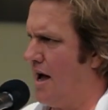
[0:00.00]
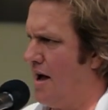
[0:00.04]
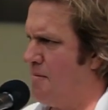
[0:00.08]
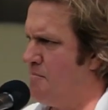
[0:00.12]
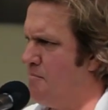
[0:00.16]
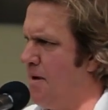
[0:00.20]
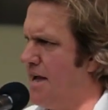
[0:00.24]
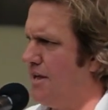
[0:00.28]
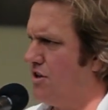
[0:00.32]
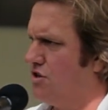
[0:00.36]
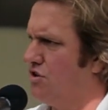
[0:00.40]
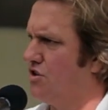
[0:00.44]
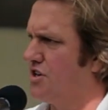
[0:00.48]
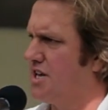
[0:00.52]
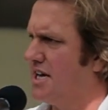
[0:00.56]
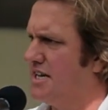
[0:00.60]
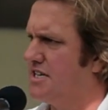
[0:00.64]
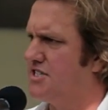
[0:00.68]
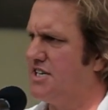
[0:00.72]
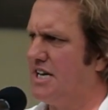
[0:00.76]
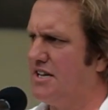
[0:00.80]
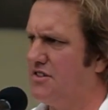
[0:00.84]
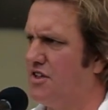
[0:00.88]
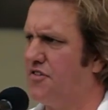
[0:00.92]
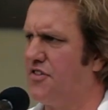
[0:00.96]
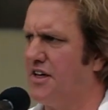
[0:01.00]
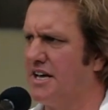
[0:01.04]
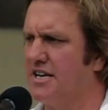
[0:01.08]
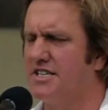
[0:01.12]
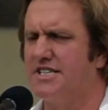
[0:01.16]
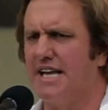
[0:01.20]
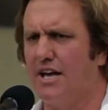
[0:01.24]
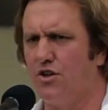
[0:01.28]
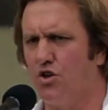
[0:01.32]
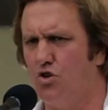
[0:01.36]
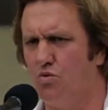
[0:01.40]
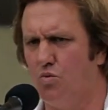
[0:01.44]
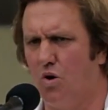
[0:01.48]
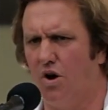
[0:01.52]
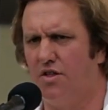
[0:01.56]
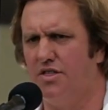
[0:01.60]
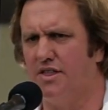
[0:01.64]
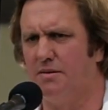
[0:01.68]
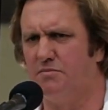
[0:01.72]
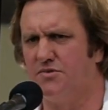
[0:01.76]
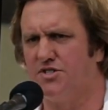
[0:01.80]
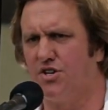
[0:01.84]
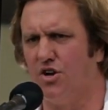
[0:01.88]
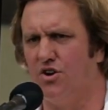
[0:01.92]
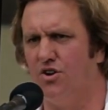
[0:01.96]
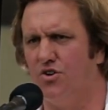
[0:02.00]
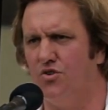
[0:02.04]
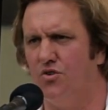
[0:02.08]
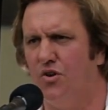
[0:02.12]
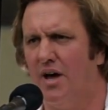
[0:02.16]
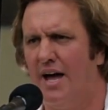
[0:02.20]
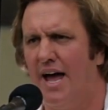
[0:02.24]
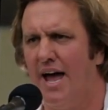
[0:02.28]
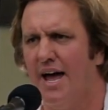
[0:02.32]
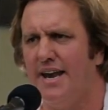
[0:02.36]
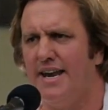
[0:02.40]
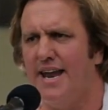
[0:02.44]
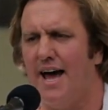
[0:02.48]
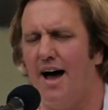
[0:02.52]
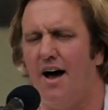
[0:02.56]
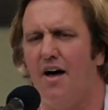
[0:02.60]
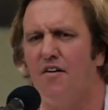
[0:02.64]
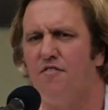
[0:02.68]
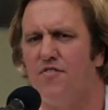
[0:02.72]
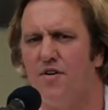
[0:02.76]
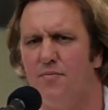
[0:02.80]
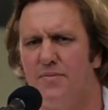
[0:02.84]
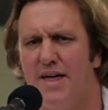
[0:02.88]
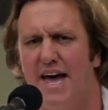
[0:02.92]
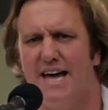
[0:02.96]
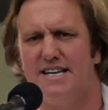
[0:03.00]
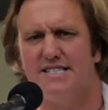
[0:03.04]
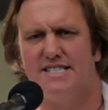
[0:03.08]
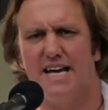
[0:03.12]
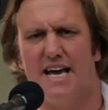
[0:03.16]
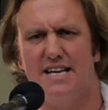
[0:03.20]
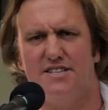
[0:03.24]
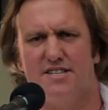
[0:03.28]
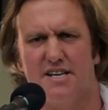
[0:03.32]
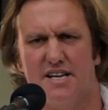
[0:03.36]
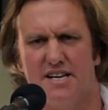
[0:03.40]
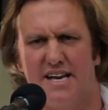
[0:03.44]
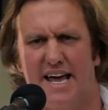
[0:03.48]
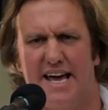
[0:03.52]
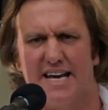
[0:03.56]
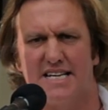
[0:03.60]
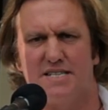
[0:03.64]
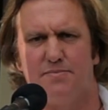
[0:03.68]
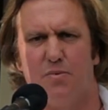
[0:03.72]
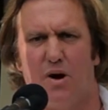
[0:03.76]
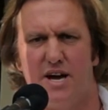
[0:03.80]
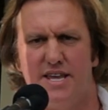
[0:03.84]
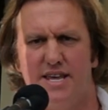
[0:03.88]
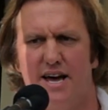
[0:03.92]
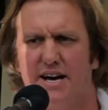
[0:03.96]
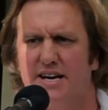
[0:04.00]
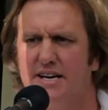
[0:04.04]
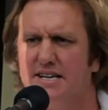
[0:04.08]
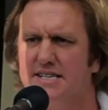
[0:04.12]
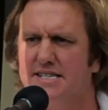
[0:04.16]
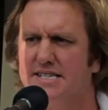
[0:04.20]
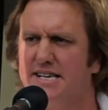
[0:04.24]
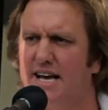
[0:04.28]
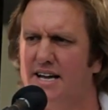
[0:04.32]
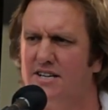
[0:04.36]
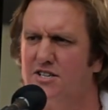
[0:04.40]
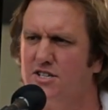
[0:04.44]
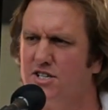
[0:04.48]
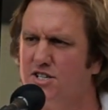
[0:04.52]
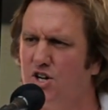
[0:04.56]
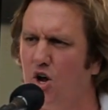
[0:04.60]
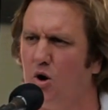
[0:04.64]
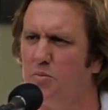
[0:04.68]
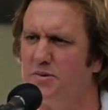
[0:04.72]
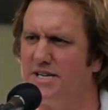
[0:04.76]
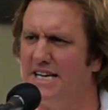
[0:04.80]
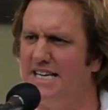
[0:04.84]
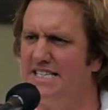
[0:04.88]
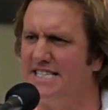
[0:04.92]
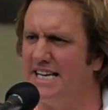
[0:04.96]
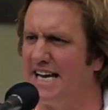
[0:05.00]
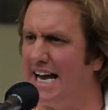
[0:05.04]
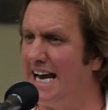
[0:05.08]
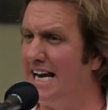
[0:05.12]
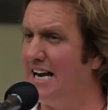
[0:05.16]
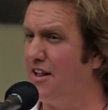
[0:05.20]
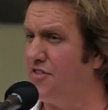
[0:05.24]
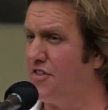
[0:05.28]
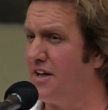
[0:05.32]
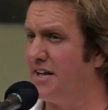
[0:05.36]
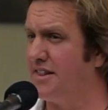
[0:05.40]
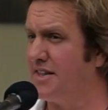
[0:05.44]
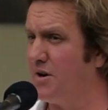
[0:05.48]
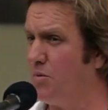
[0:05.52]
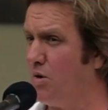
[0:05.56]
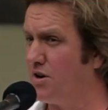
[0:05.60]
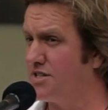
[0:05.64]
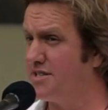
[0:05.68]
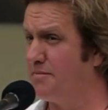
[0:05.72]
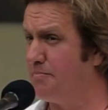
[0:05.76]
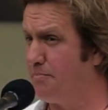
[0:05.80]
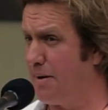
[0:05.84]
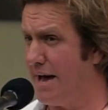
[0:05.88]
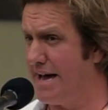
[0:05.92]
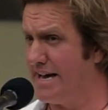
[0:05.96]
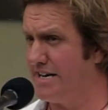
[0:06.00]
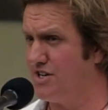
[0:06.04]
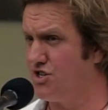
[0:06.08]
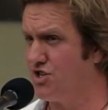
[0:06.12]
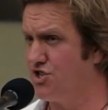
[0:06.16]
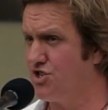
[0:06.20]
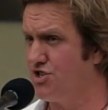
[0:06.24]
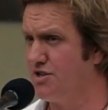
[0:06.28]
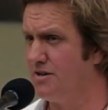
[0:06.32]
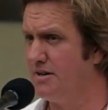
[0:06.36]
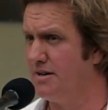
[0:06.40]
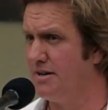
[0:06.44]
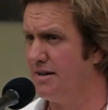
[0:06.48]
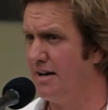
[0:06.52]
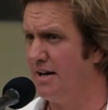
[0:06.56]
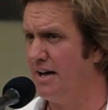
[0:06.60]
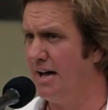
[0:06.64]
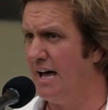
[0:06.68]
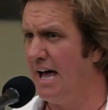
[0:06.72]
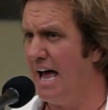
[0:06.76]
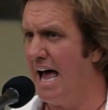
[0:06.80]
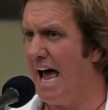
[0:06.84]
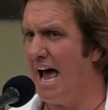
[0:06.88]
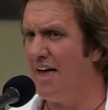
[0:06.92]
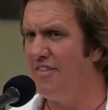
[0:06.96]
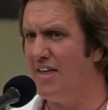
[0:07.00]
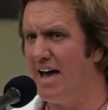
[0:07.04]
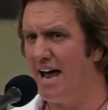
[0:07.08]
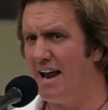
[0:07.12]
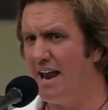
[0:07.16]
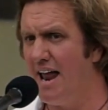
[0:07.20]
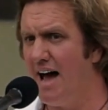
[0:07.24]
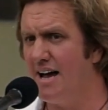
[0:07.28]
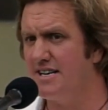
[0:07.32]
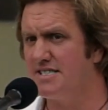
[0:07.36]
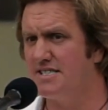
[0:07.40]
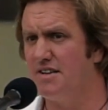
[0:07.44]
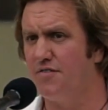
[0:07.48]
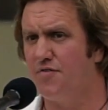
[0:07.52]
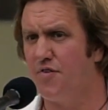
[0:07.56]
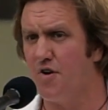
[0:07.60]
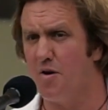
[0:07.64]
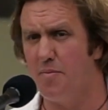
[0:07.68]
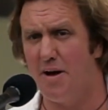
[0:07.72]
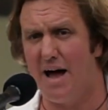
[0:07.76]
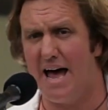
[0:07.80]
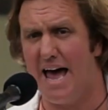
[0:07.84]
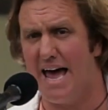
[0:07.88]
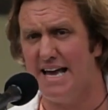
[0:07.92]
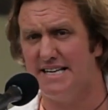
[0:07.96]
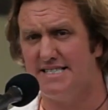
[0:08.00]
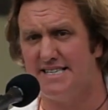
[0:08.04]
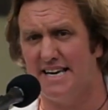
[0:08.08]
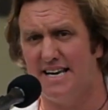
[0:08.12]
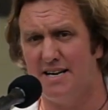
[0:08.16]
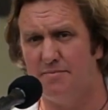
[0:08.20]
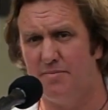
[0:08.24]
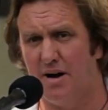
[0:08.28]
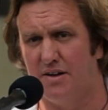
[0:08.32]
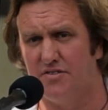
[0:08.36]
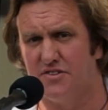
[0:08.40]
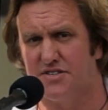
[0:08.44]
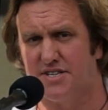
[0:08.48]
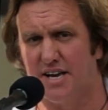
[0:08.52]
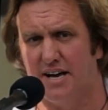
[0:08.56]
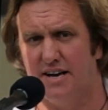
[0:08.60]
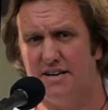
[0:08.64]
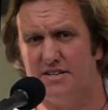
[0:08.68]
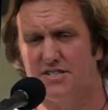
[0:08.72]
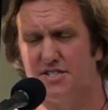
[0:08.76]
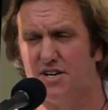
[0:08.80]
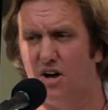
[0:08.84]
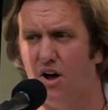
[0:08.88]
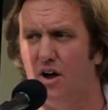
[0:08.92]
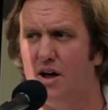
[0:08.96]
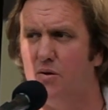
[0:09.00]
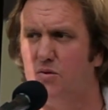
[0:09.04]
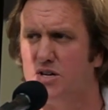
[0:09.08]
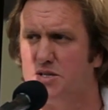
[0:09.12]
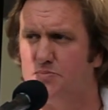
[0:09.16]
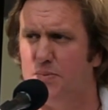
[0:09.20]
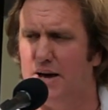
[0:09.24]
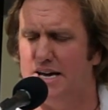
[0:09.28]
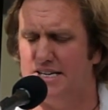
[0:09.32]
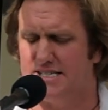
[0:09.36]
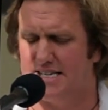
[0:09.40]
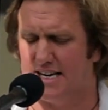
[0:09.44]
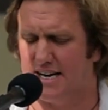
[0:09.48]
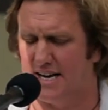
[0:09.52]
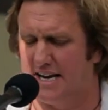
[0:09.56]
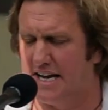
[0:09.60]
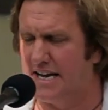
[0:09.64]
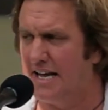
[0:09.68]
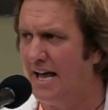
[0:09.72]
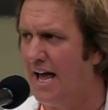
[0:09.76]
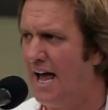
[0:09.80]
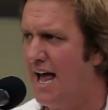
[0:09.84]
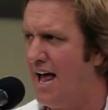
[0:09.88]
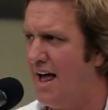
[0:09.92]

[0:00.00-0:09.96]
make your kids eat the things that you want them to. Now, from that day to the next, my youngest son stopped eating anything that wasn't beige. And that lasted for about 18 months. So it was basically,